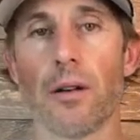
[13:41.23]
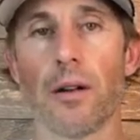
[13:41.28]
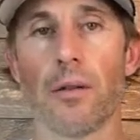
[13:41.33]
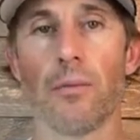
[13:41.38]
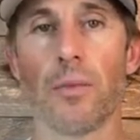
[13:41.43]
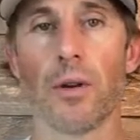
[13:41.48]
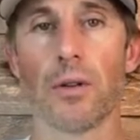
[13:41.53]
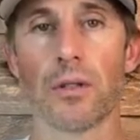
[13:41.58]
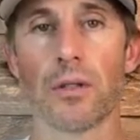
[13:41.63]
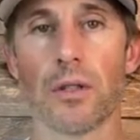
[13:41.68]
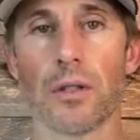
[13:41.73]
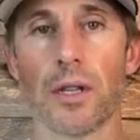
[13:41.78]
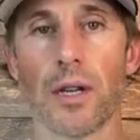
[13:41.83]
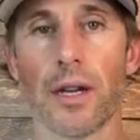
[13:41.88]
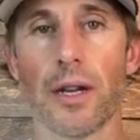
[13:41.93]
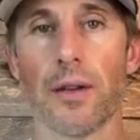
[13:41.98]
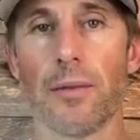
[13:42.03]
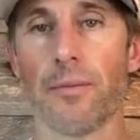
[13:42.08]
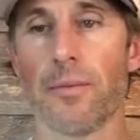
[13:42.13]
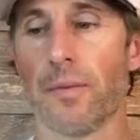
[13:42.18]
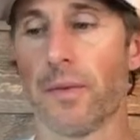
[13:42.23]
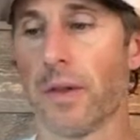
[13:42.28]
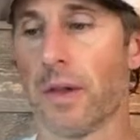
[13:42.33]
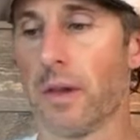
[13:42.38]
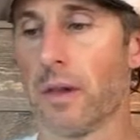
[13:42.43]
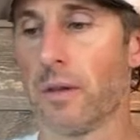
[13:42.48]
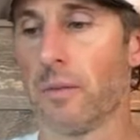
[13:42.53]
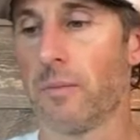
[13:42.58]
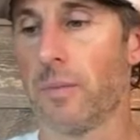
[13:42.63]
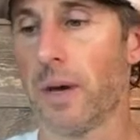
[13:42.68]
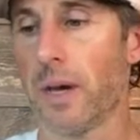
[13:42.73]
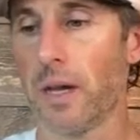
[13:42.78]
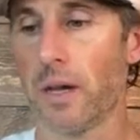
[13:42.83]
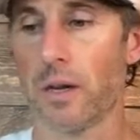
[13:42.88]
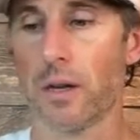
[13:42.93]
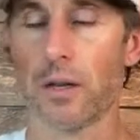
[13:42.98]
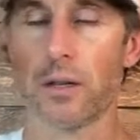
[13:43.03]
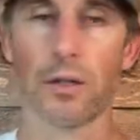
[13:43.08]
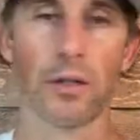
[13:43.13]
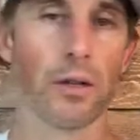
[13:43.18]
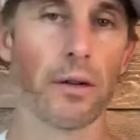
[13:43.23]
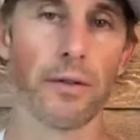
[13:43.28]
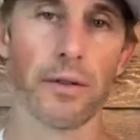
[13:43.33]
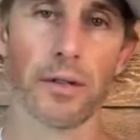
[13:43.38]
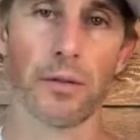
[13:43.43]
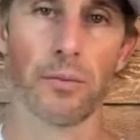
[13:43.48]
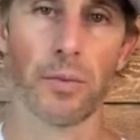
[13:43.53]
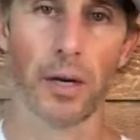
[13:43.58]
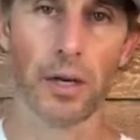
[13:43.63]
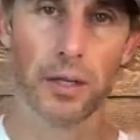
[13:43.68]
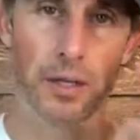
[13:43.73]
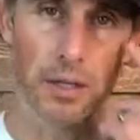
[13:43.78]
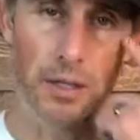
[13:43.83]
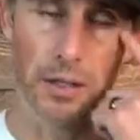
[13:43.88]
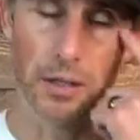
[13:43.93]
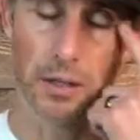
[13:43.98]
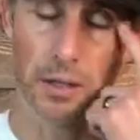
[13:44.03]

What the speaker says: and most of the time by your servers and bartenders.